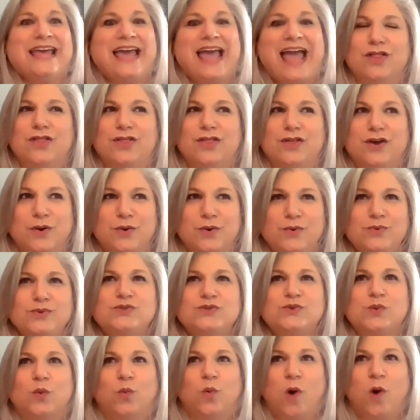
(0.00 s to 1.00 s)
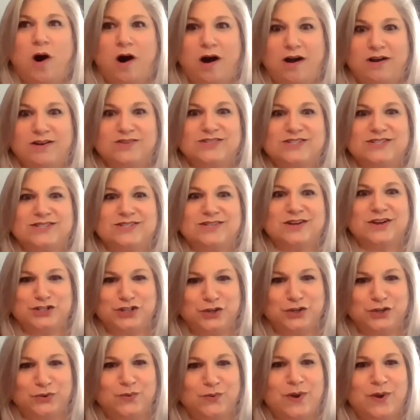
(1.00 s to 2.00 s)
Those walks
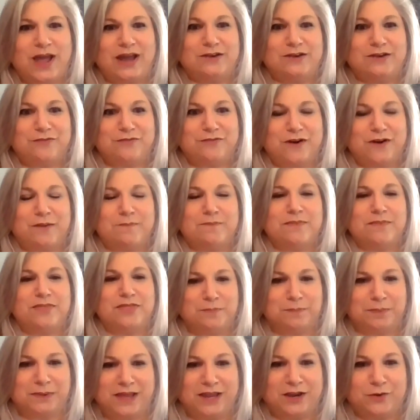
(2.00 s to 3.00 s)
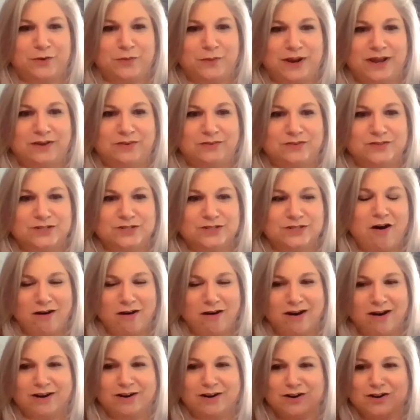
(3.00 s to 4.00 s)
to and from the playground
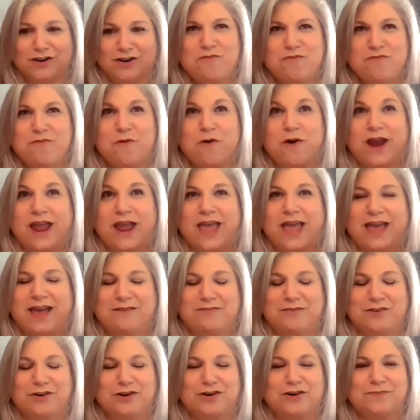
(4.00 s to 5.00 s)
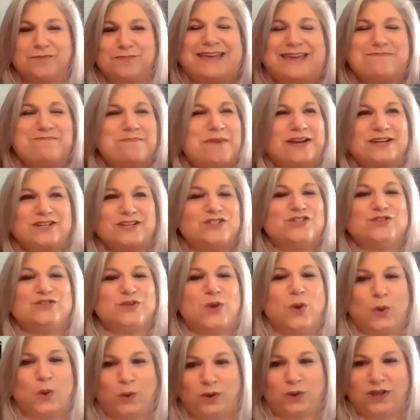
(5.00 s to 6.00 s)
are forever in my
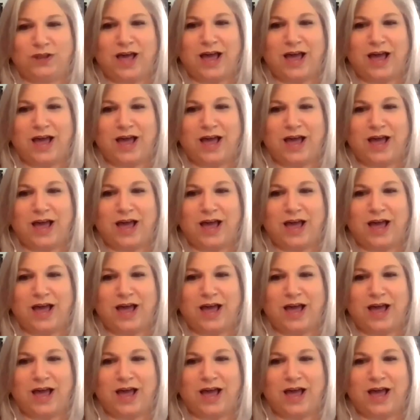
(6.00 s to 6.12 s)
soul.